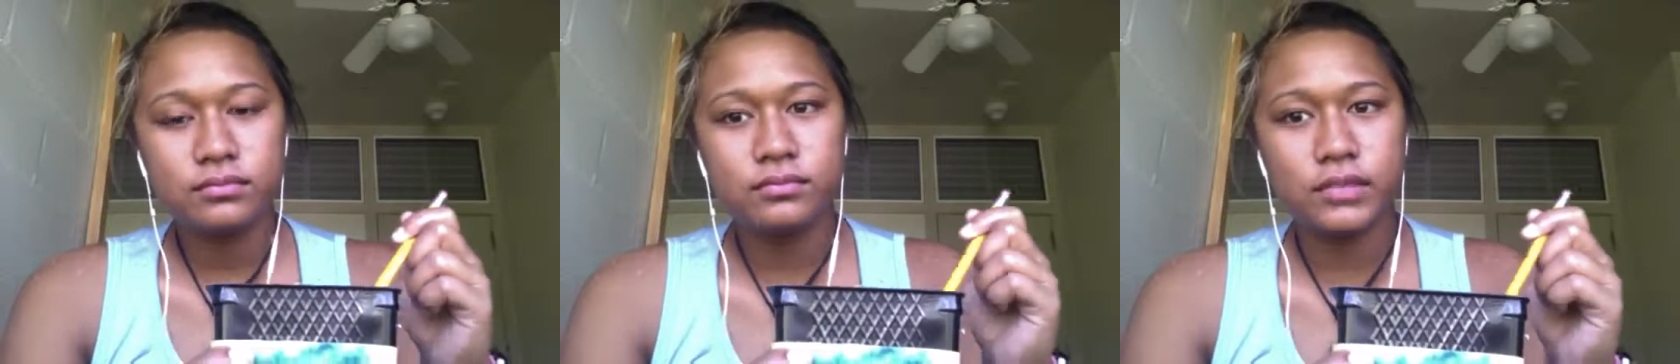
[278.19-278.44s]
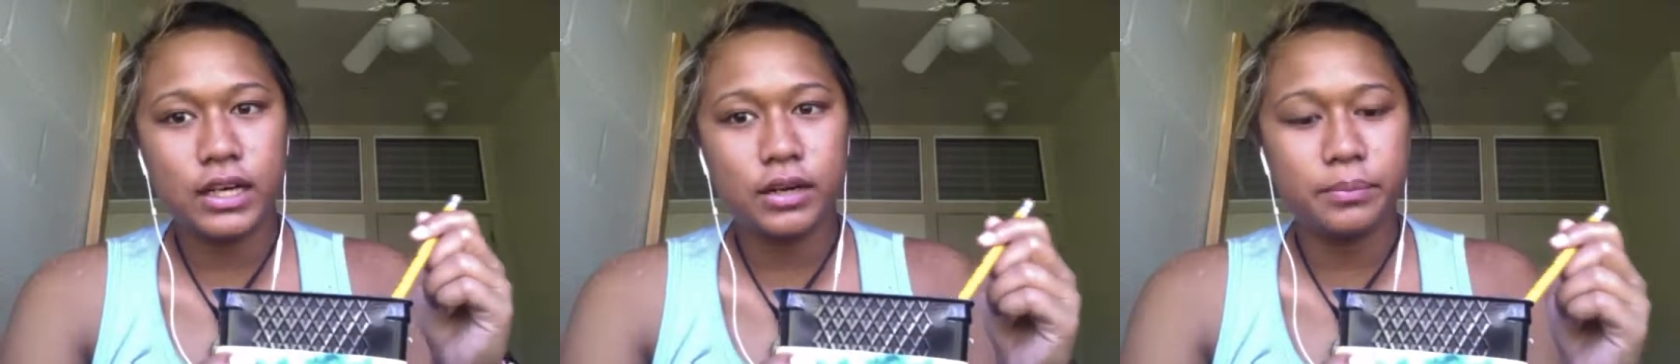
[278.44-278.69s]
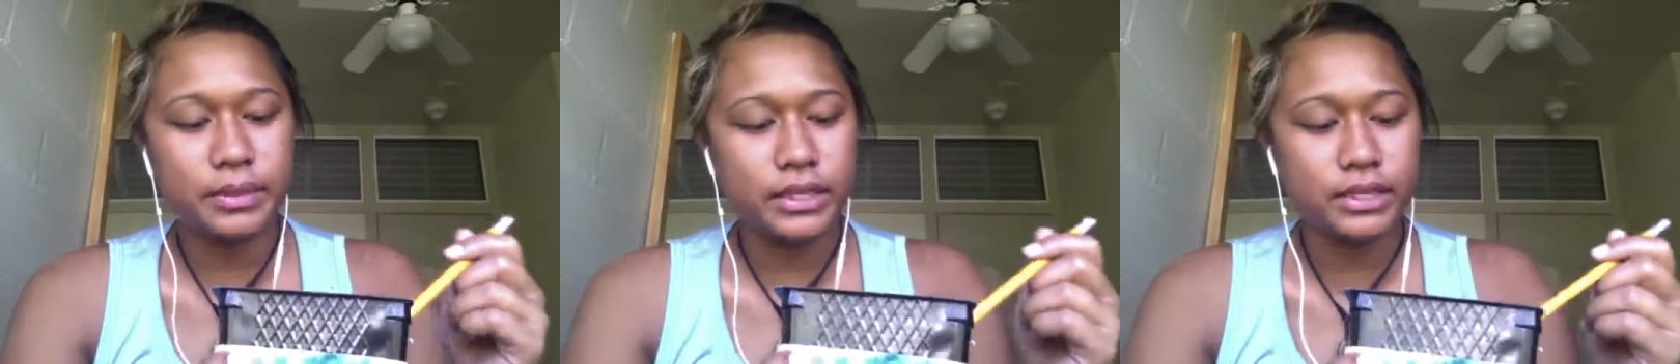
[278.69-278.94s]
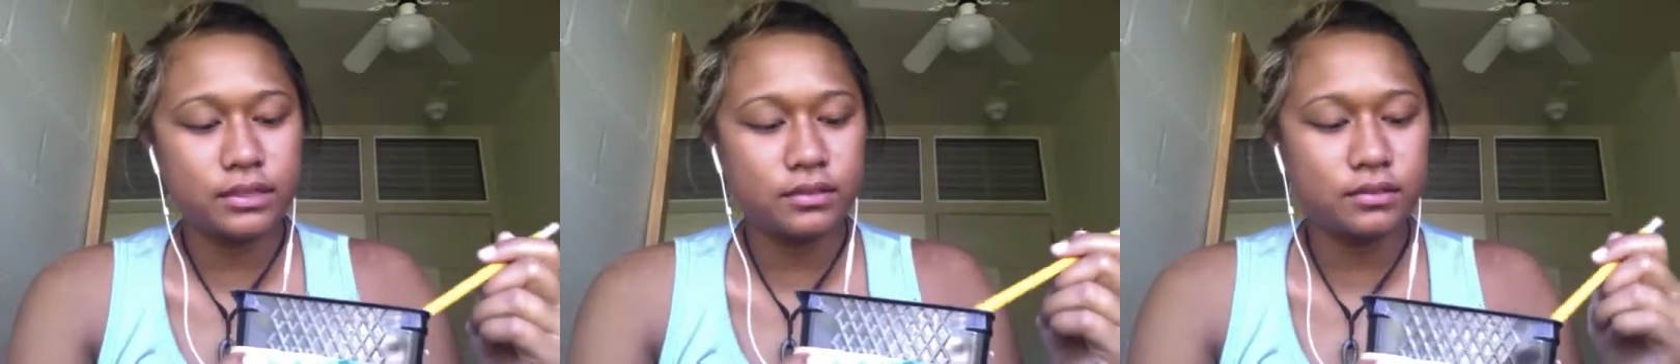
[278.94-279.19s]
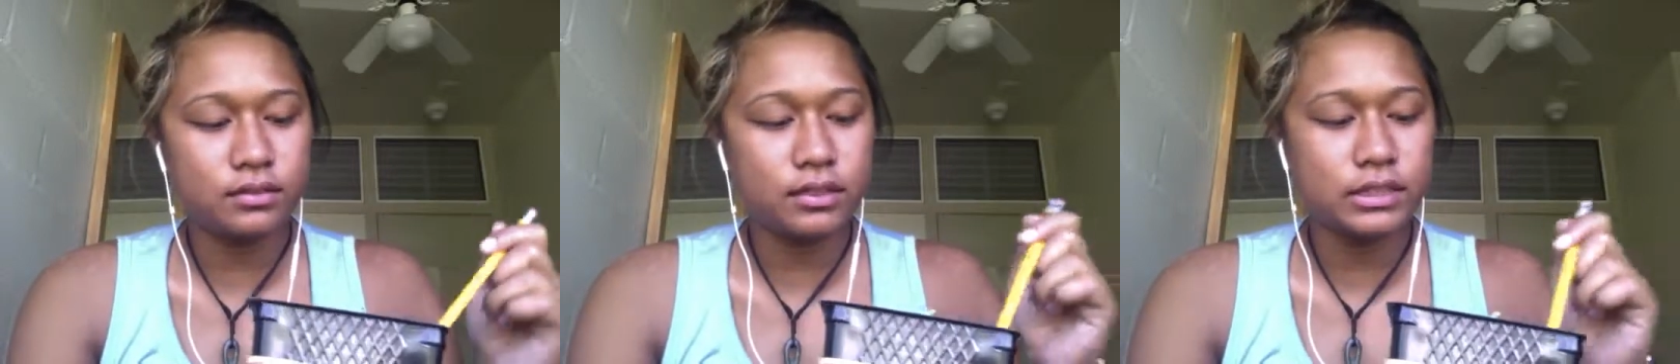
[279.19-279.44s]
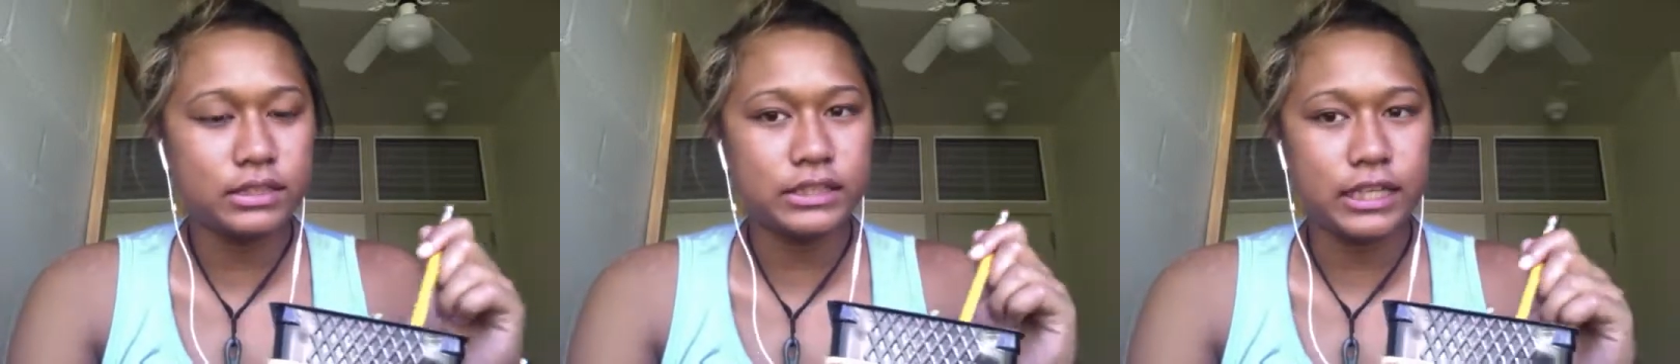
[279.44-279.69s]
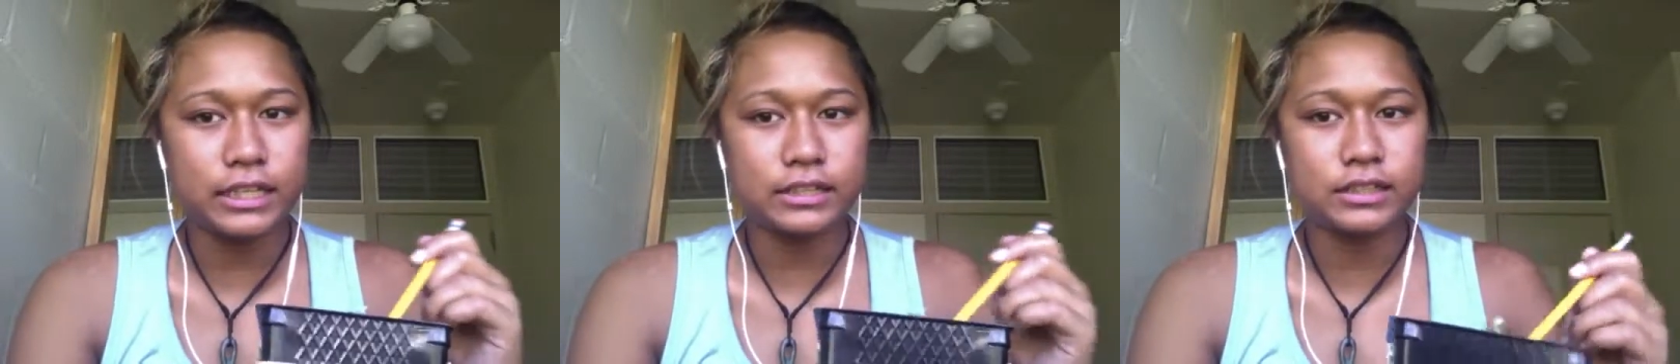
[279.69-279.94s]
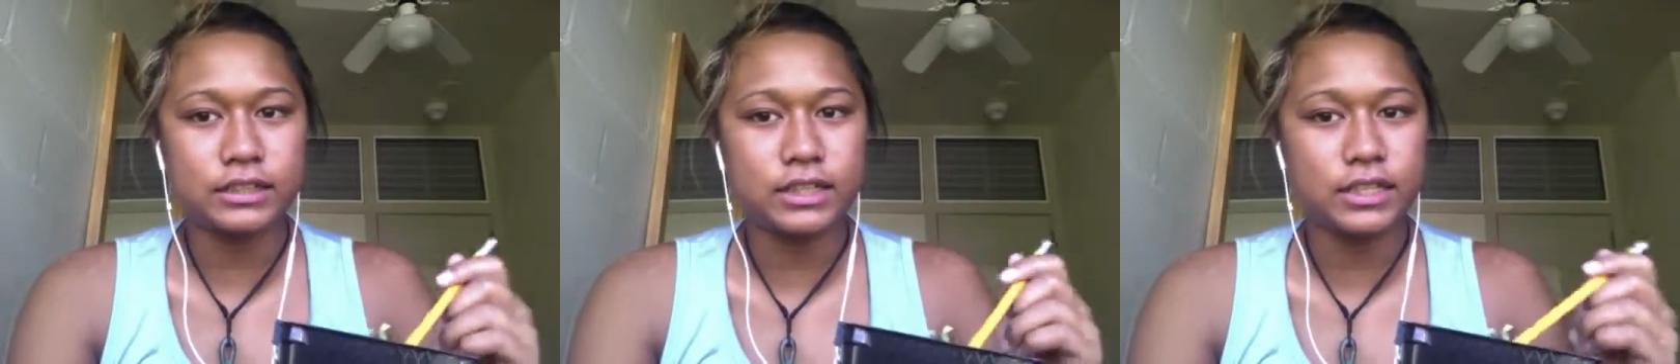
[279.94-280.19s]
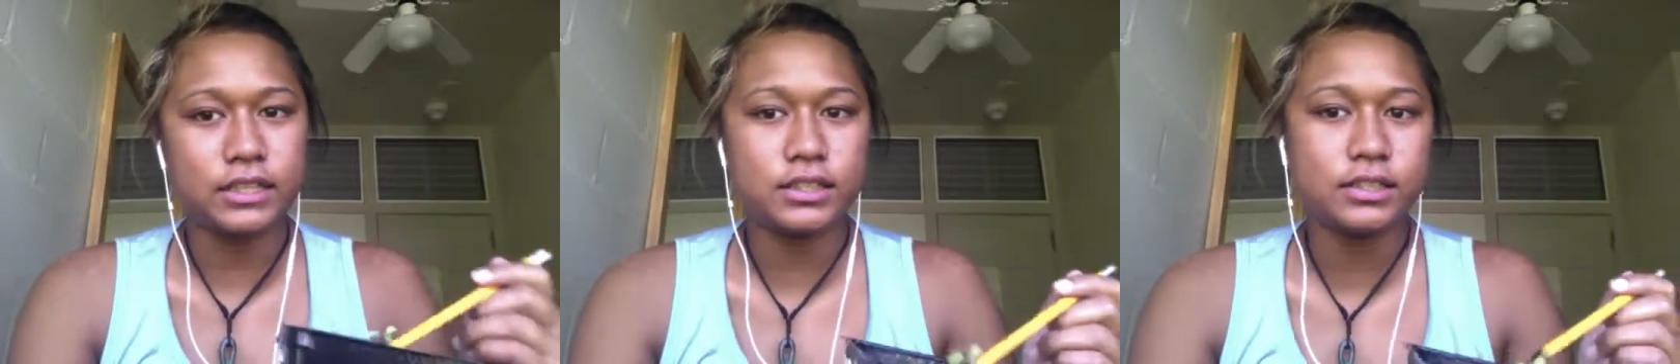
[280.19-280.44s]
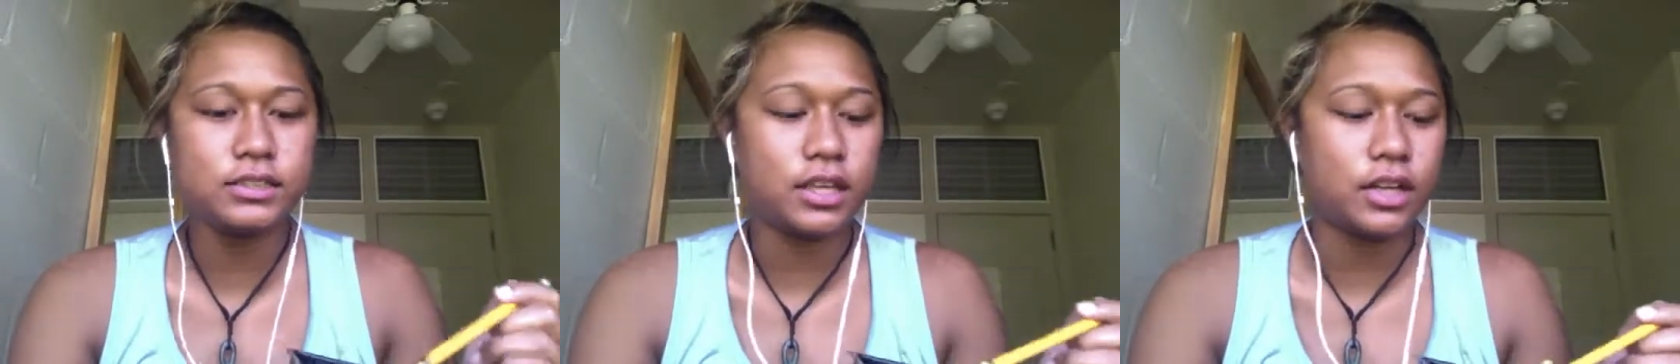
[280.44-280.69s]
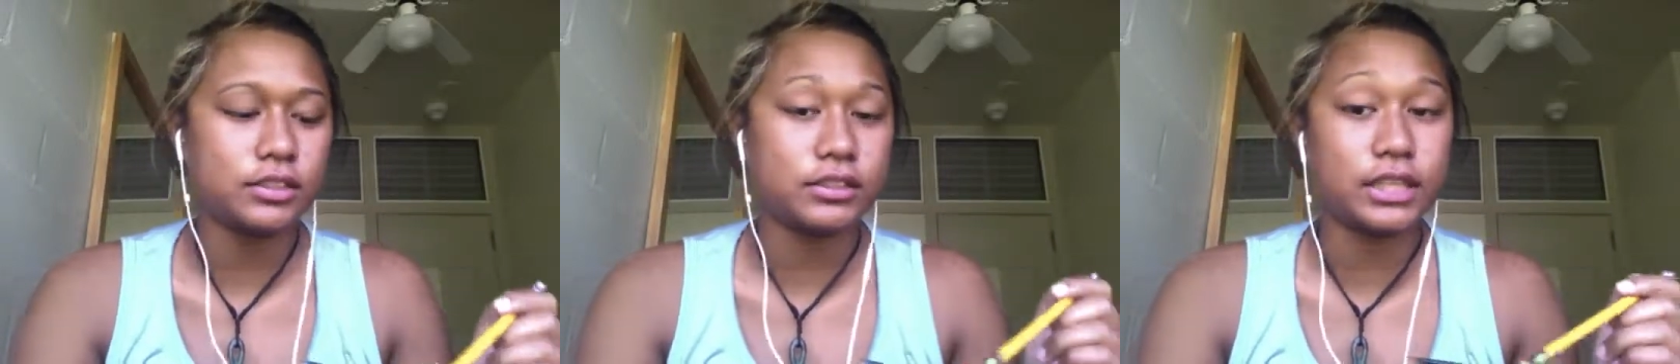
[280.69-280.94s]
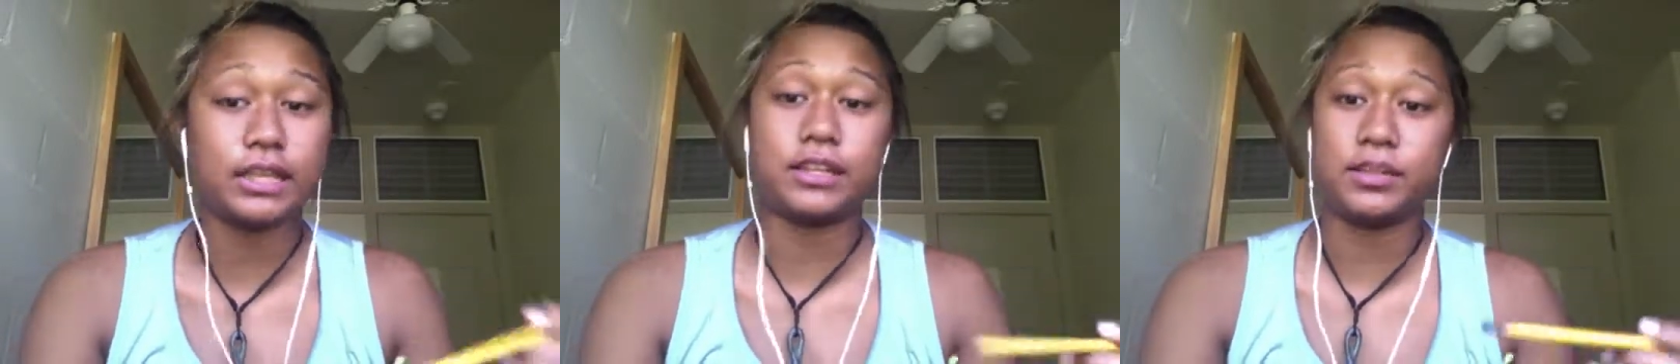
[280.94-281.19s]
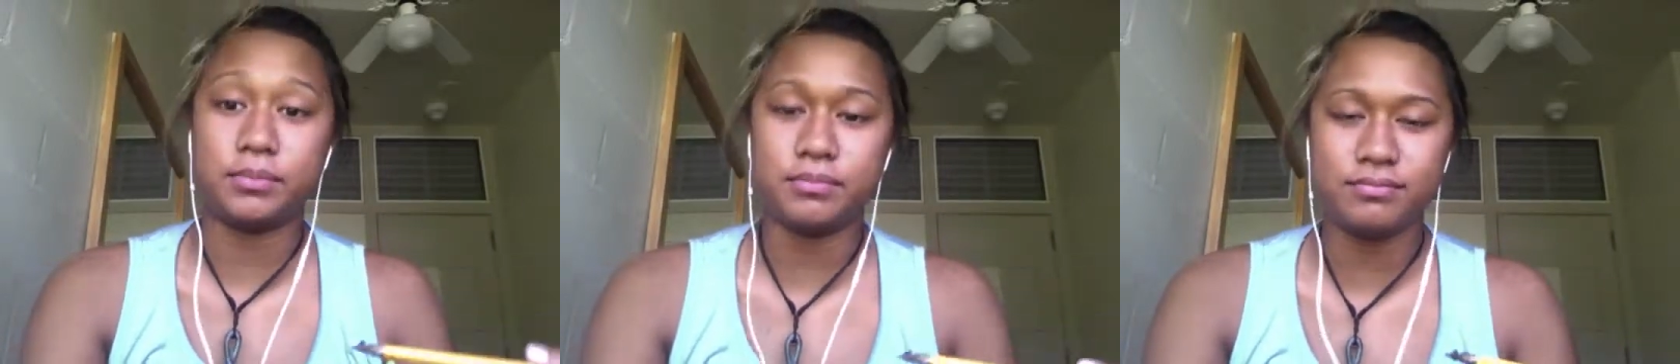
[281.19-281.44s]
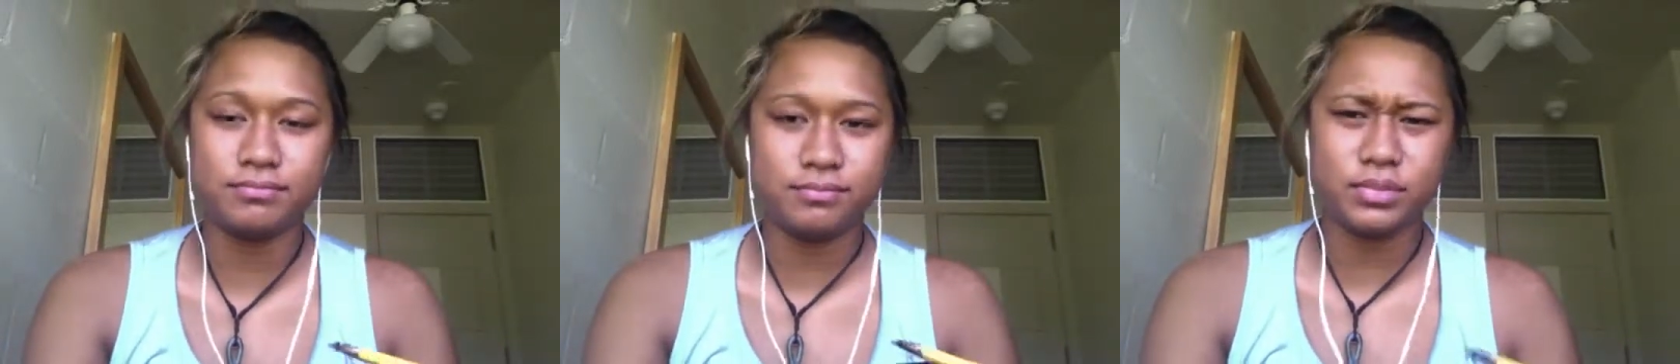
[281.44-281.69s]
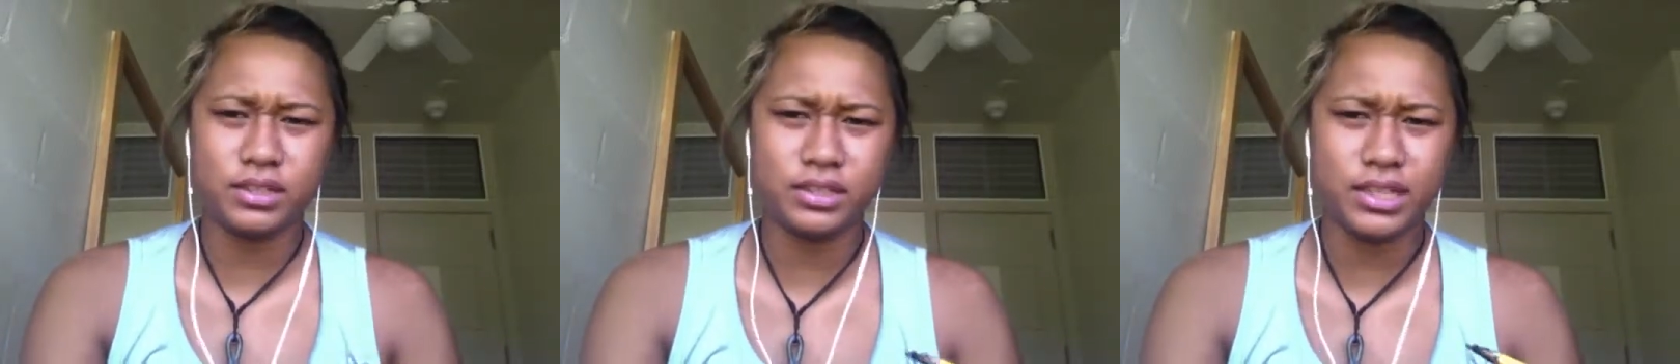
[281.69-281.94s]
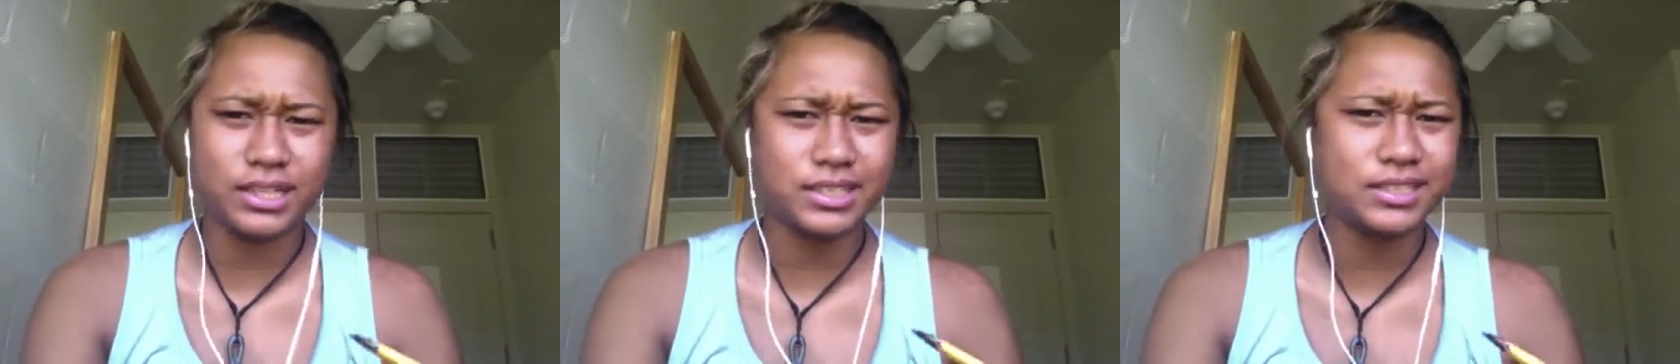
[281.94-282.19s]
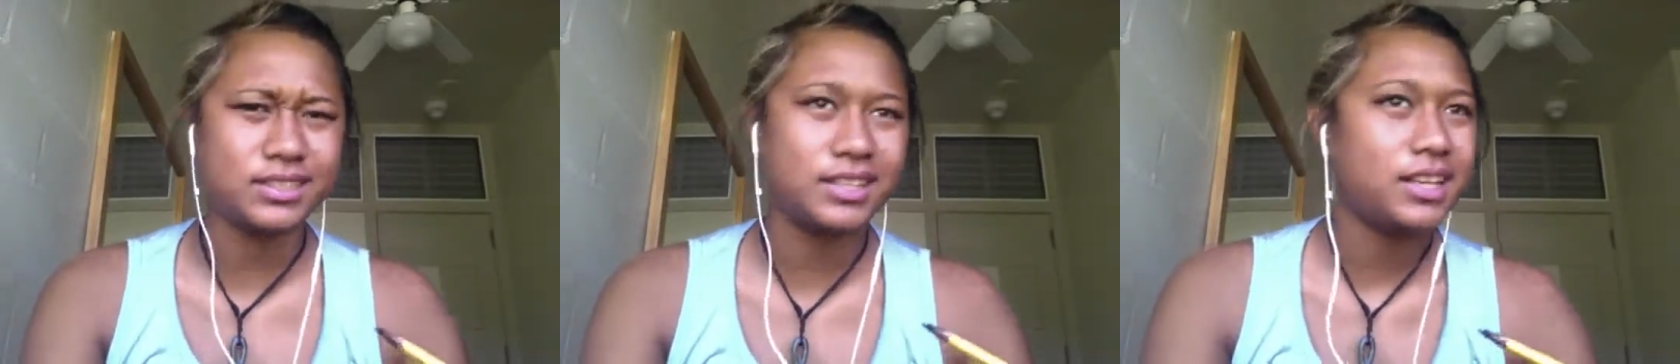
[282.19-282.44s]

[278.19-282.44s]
how big exactly that is, how exactly big that is.